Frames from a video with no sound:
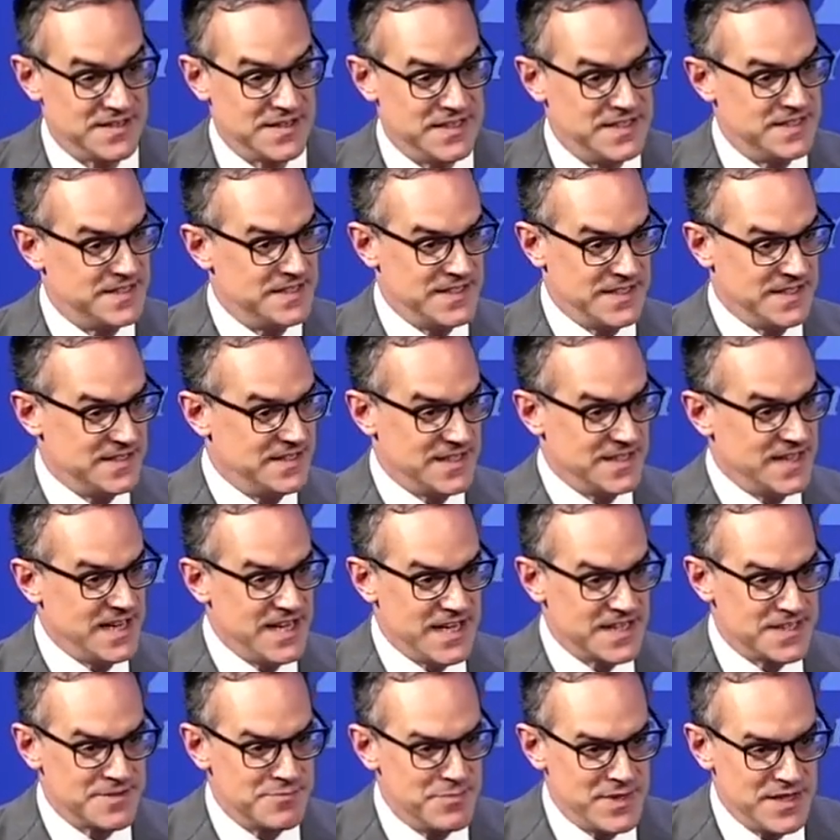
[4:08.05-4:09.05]
And he
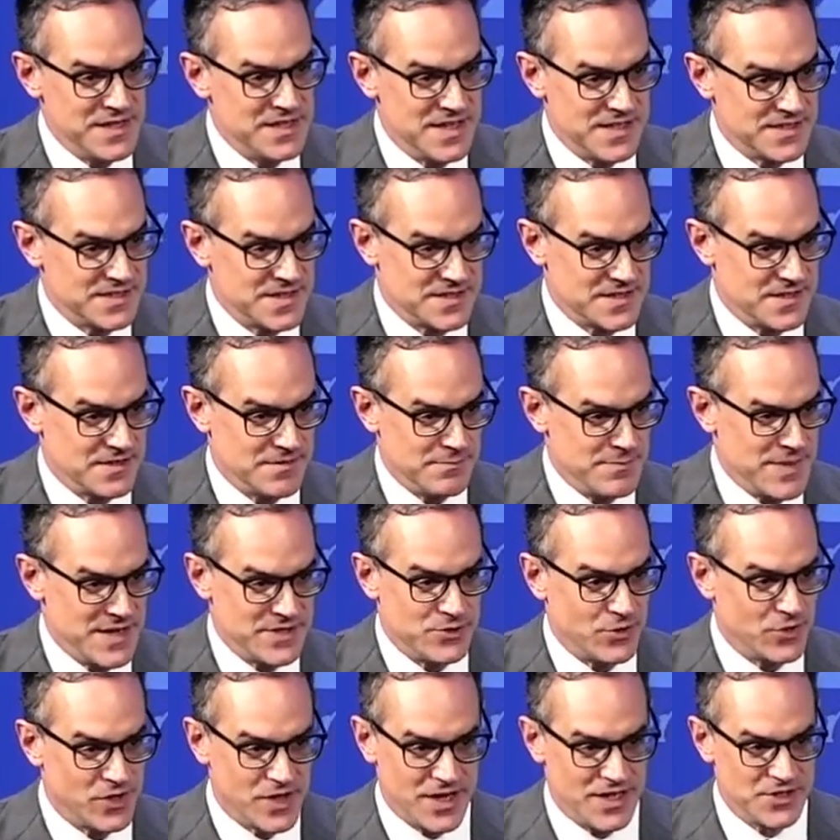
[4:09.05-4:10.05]
doesn't mean this as a
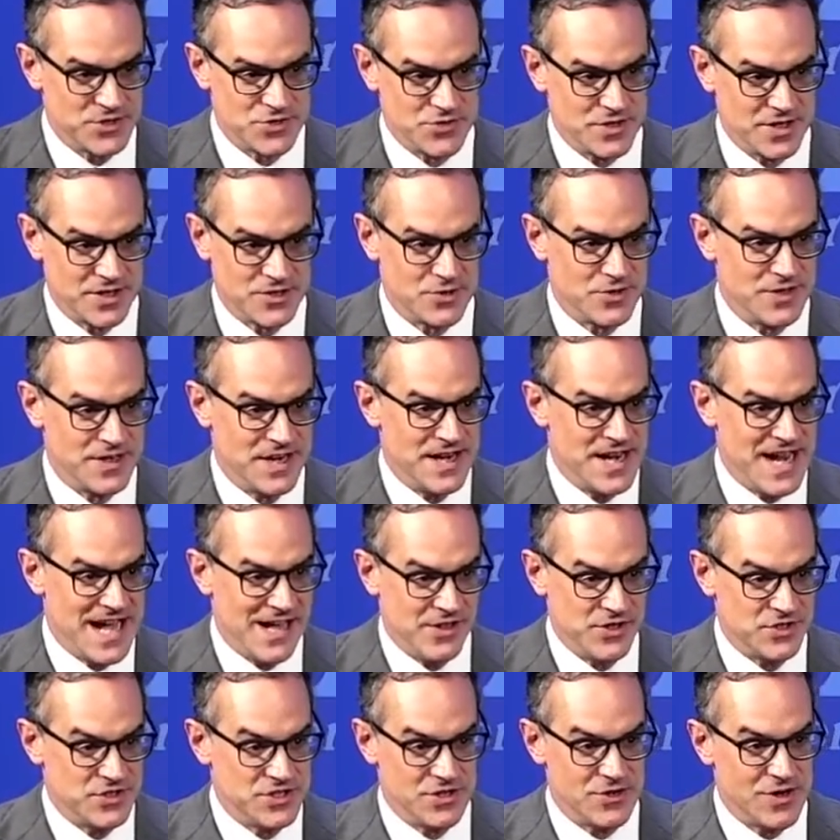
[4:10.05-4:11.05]
mental construct or an
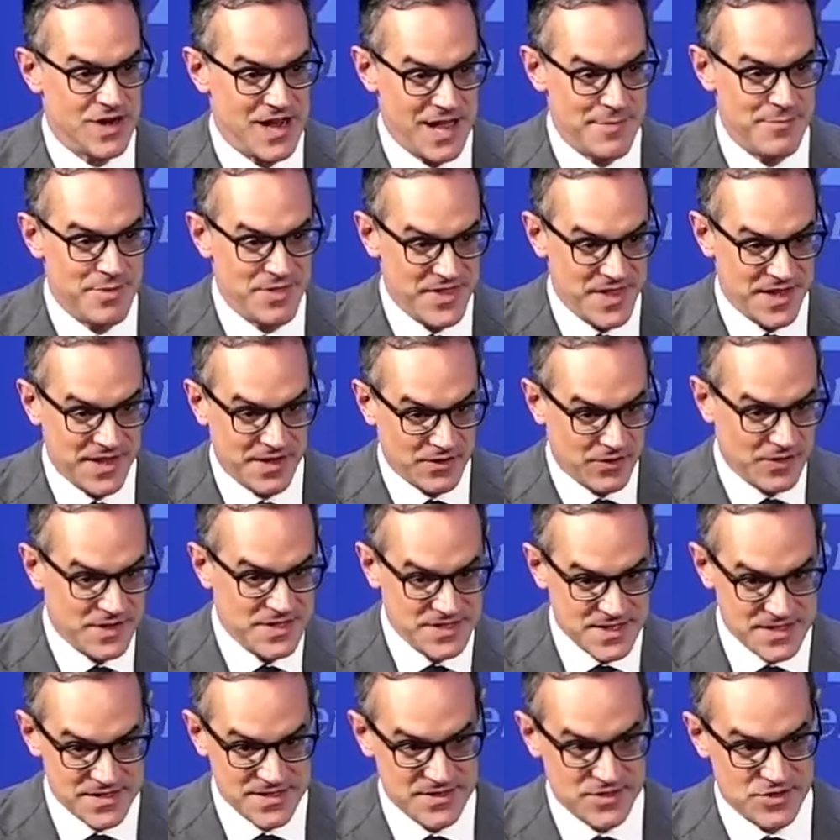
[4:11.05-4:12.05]
analogy or a hypothetical. He
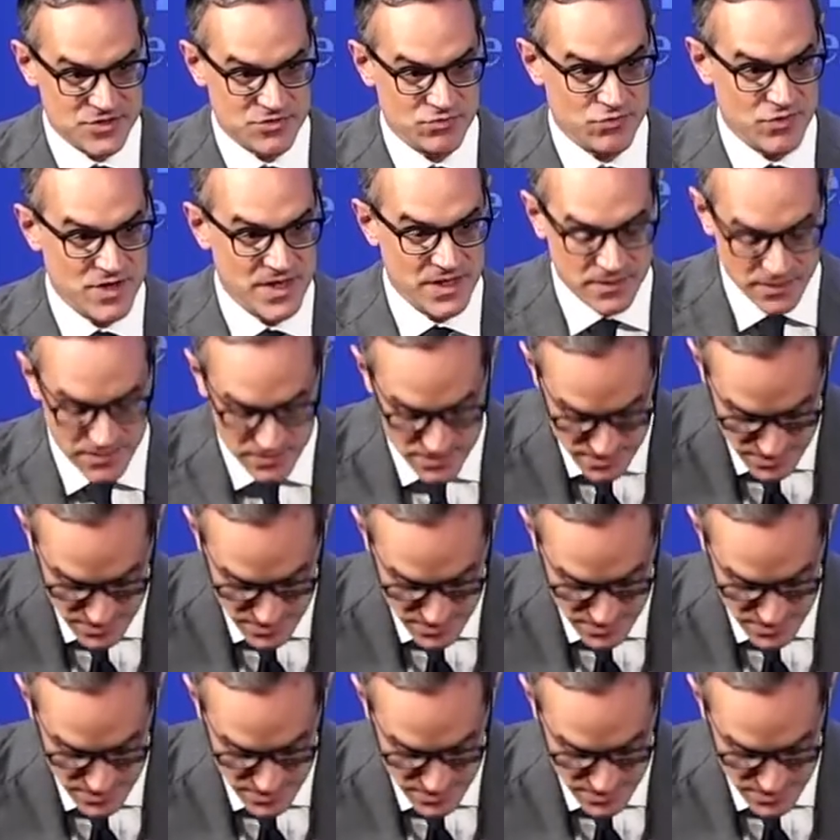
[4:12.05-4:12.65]
says this is real.